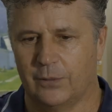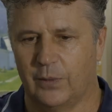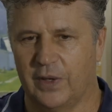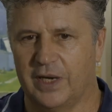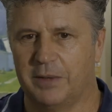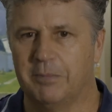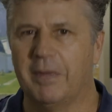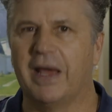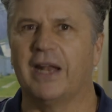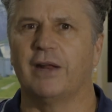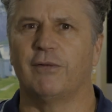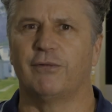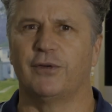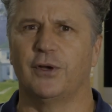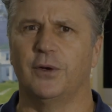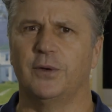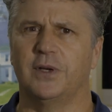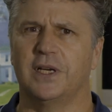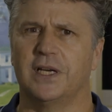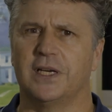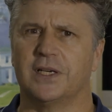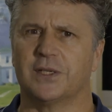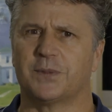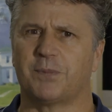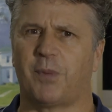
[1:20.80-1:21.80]
We'd met a few
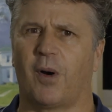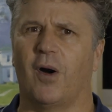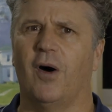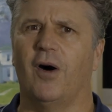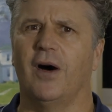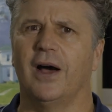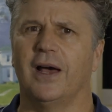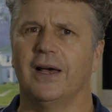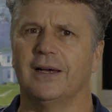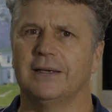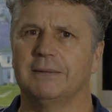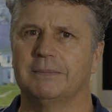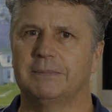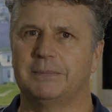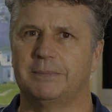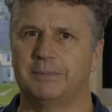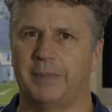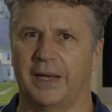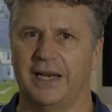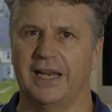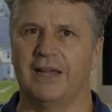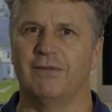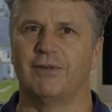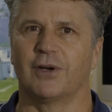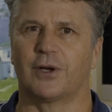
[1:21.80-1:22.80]
years prior,
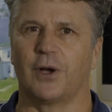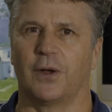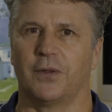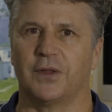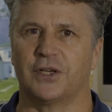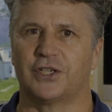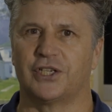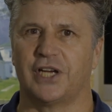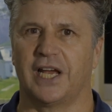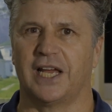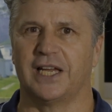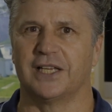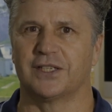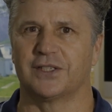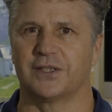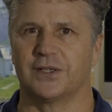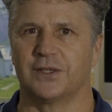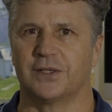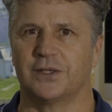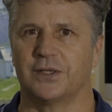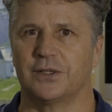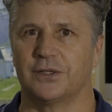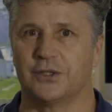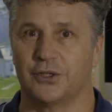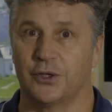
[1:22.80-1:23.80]
but never got the chance
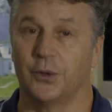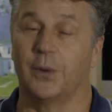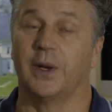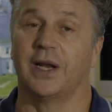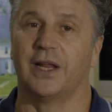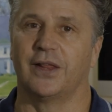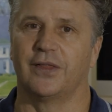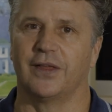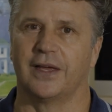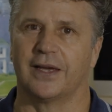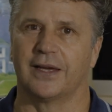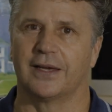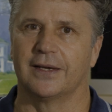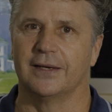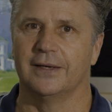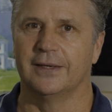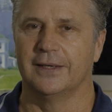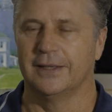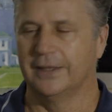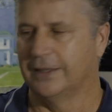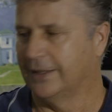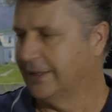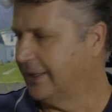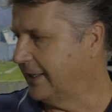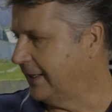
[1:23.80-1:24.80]
to do anything
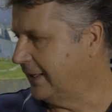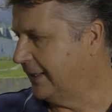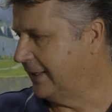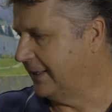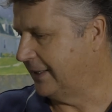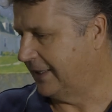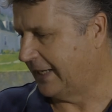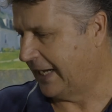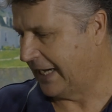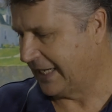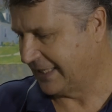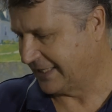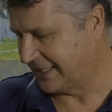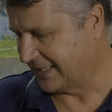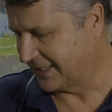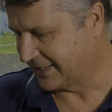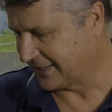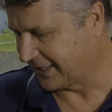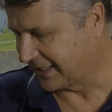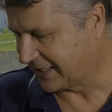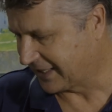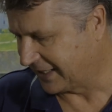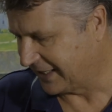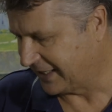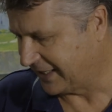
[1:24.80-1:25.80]

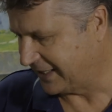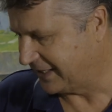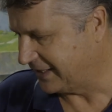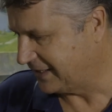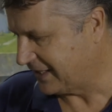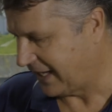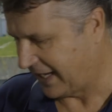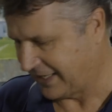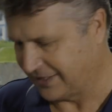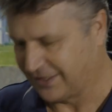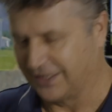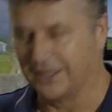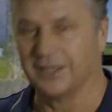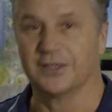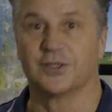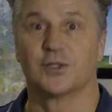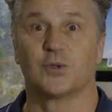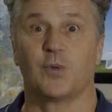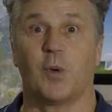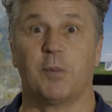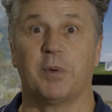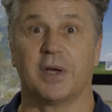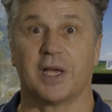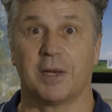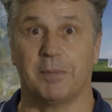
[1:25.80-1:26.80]
artistically, as in
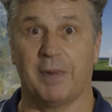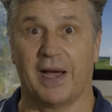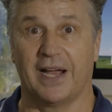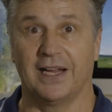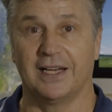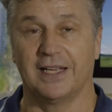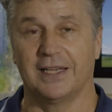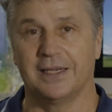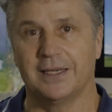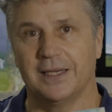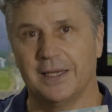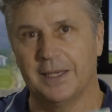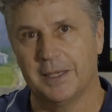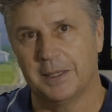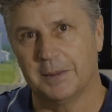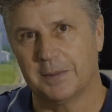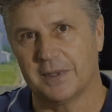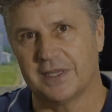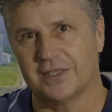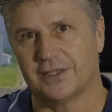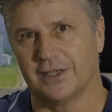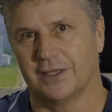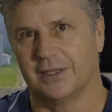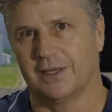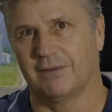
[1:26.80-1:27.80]
swapping a painting.
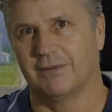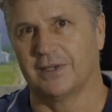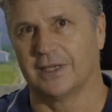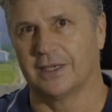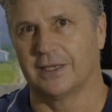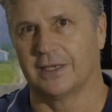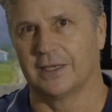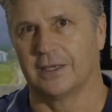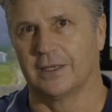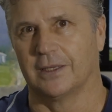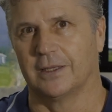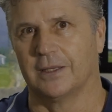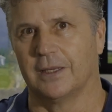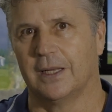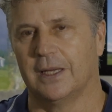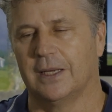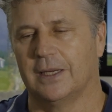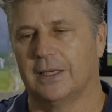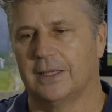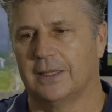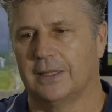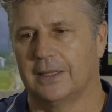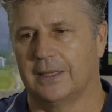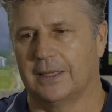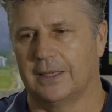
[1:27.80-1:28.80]
That's a lovely little,
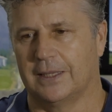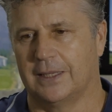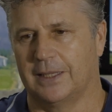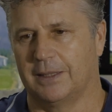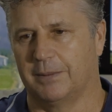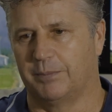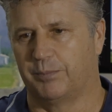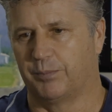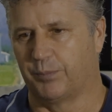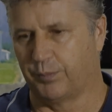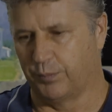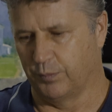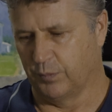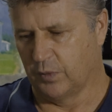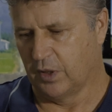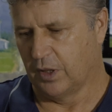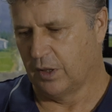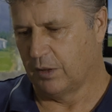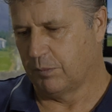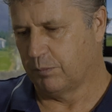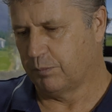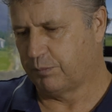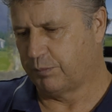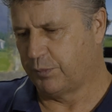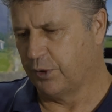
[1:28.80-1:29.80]

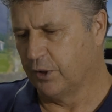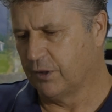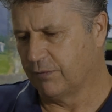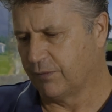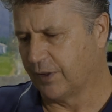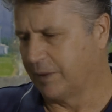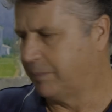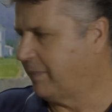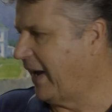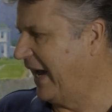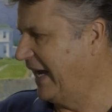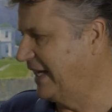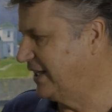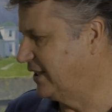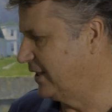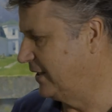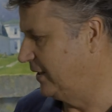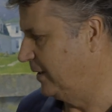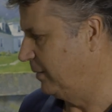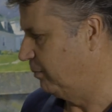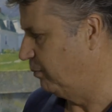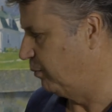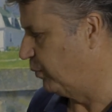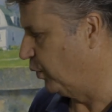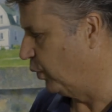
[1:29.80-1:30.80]
beautifully
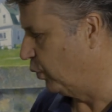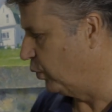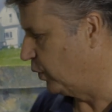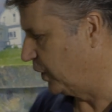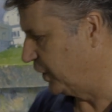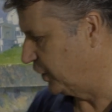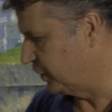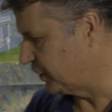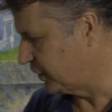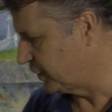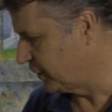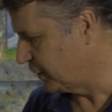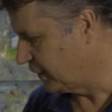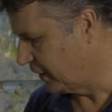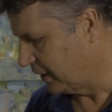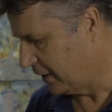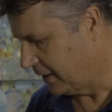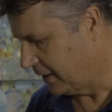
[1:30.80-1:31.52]
painted and broadish